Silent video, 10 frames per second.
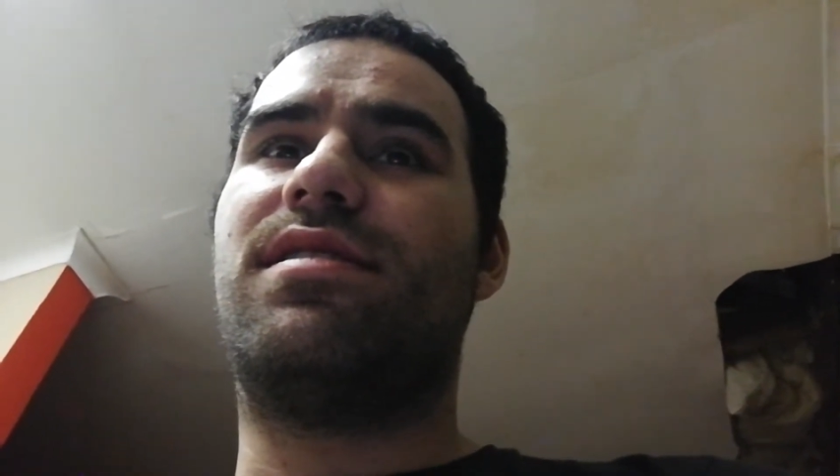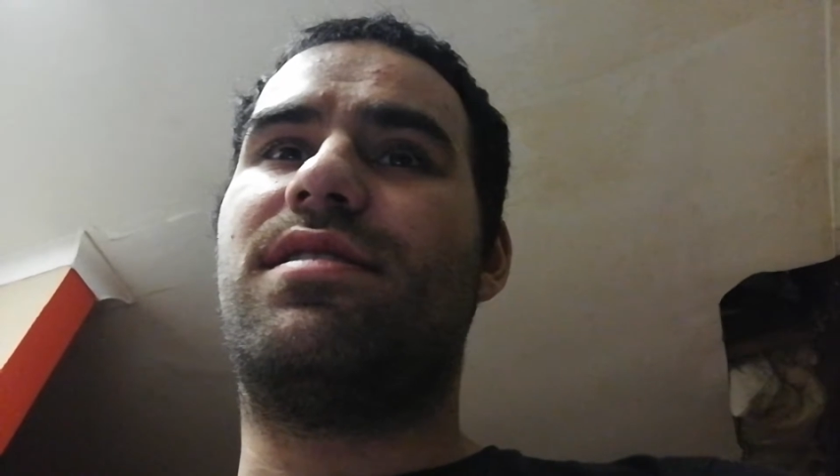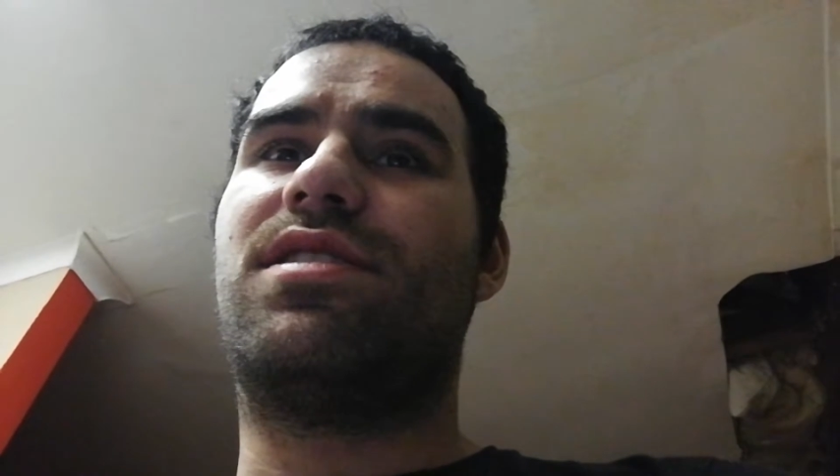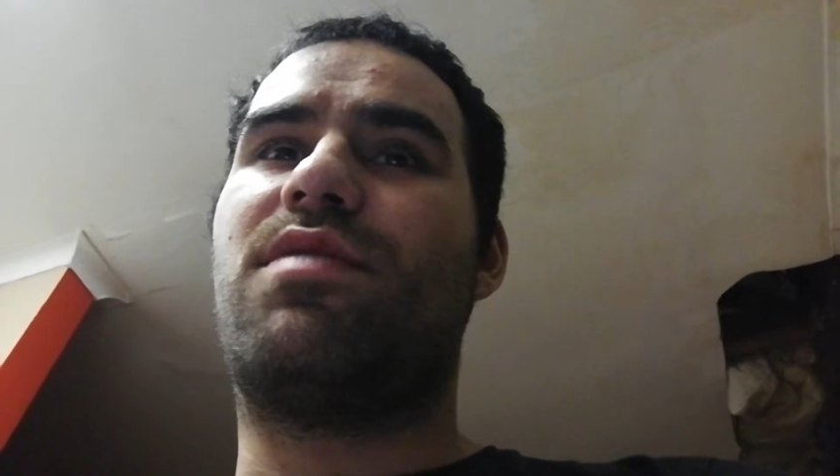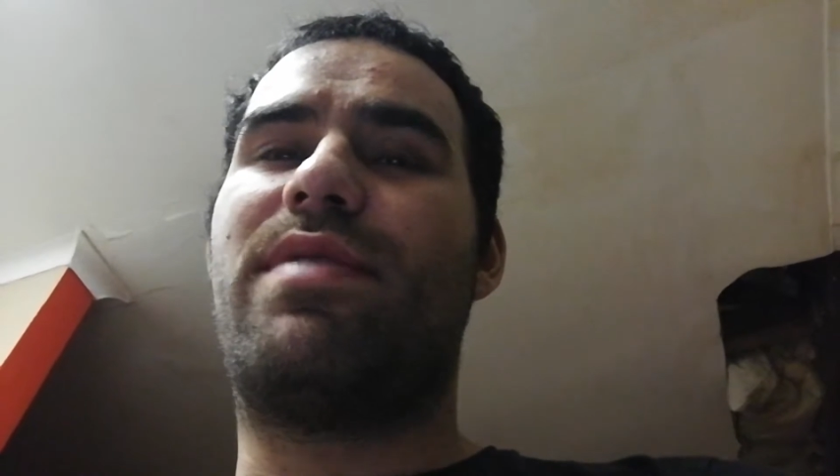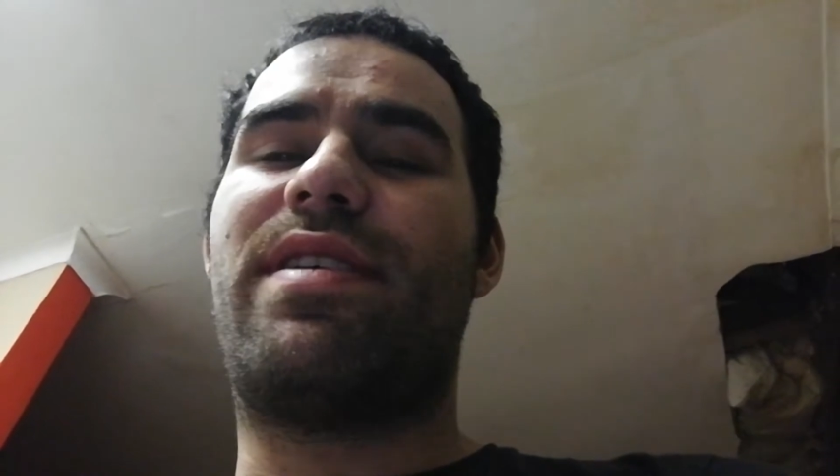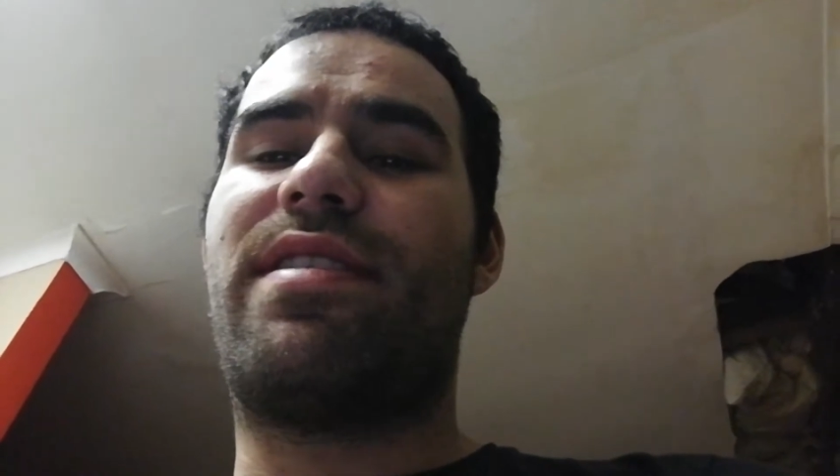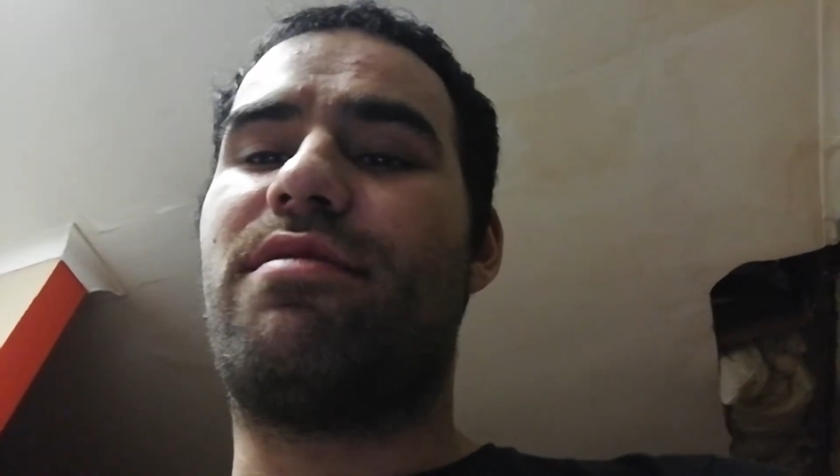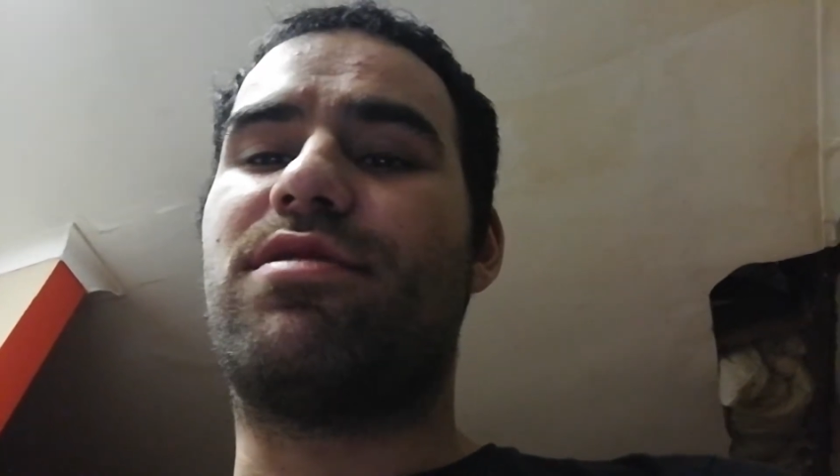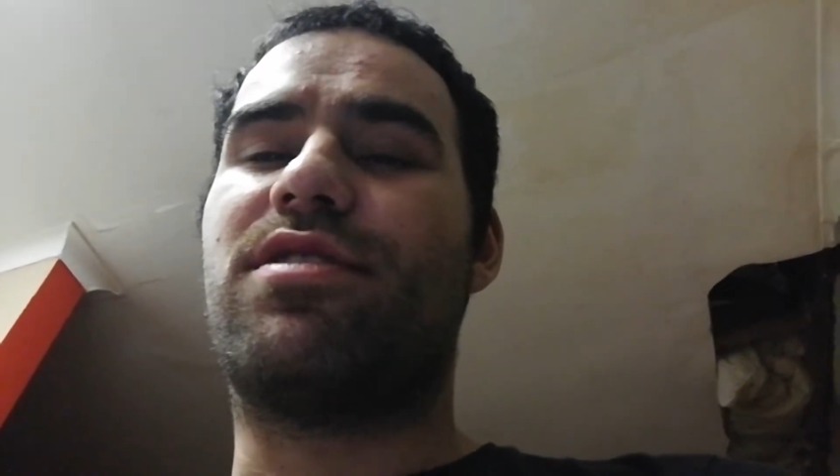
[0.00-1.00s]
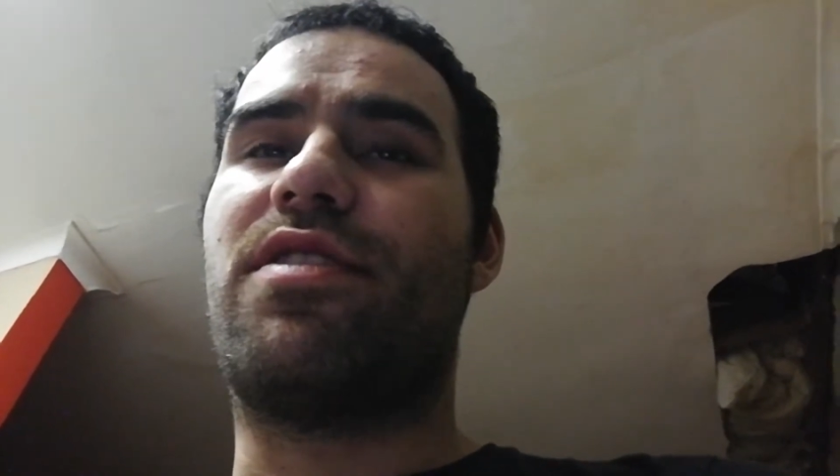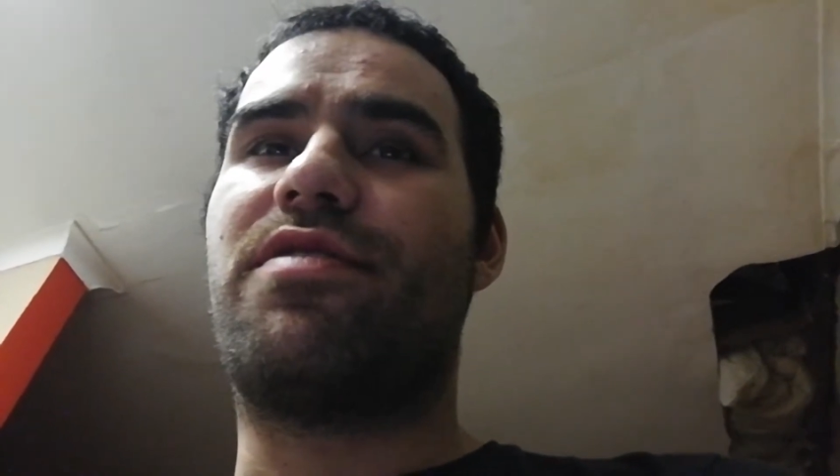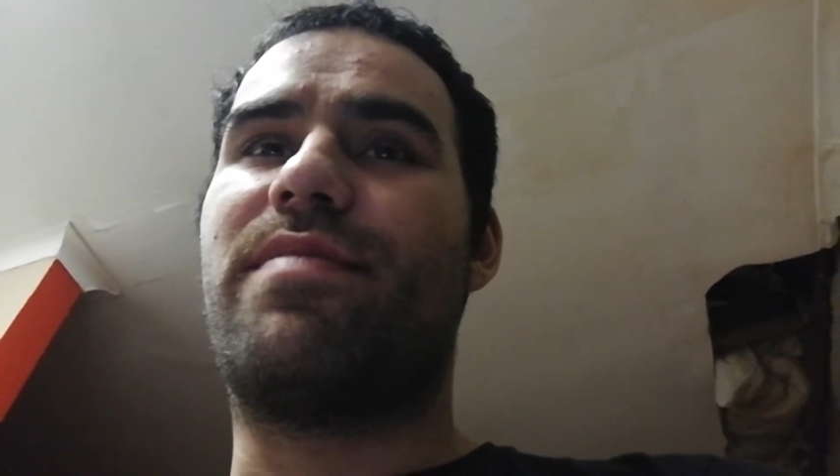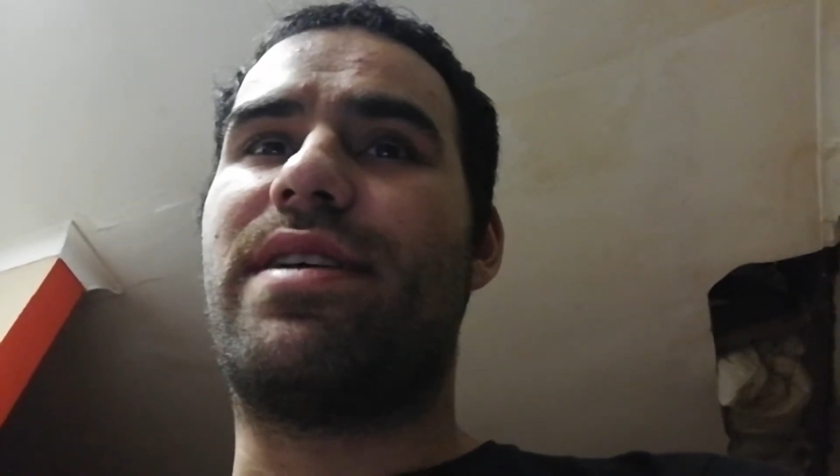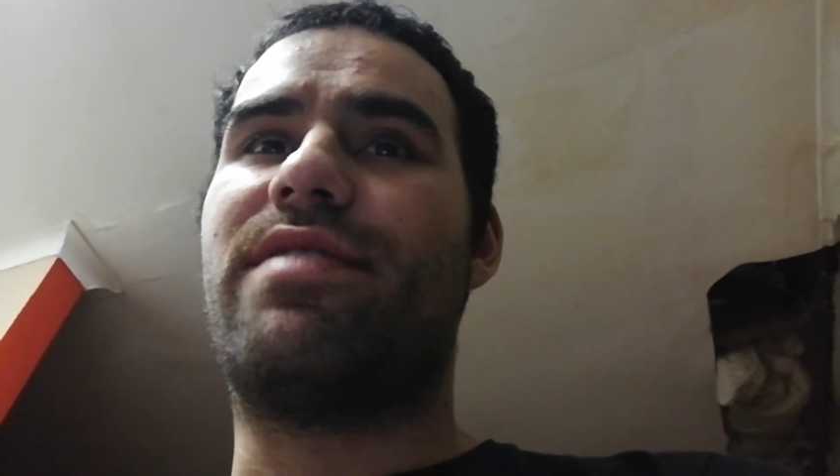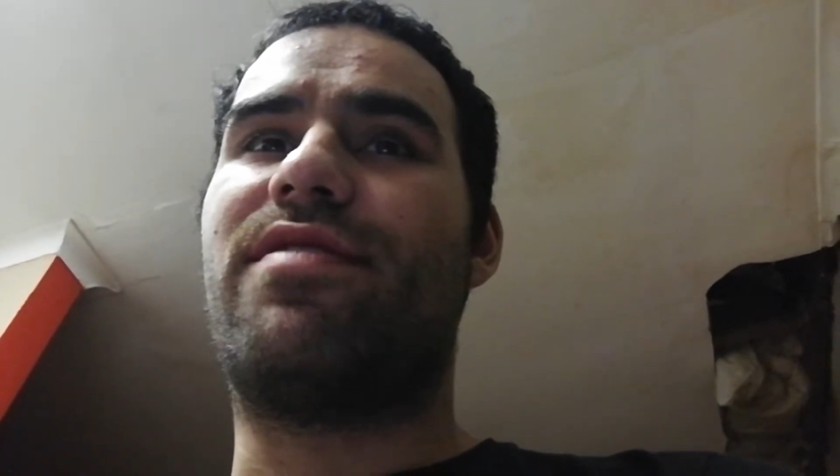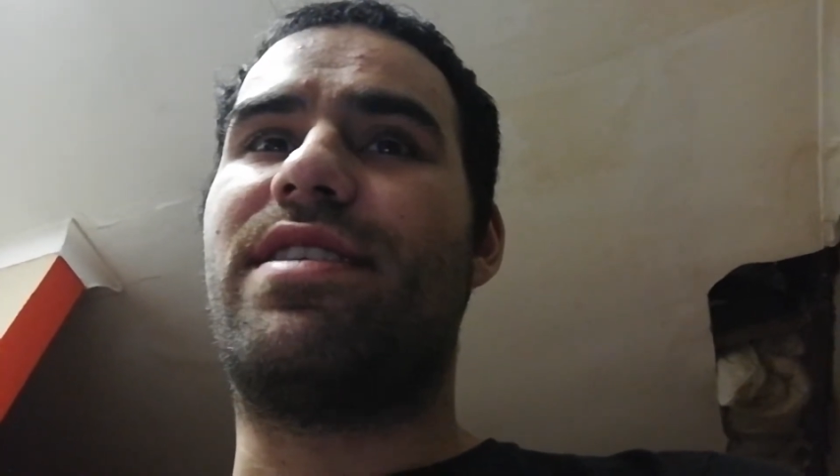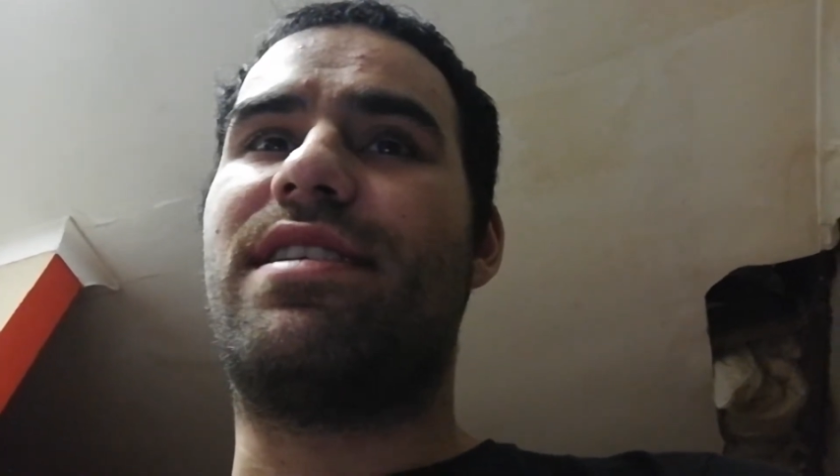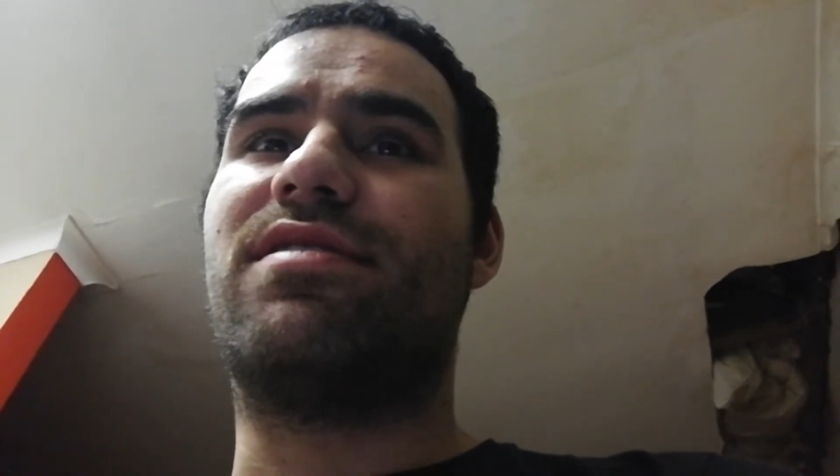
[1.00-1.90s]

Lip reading: so many thoughts are going through my head right now.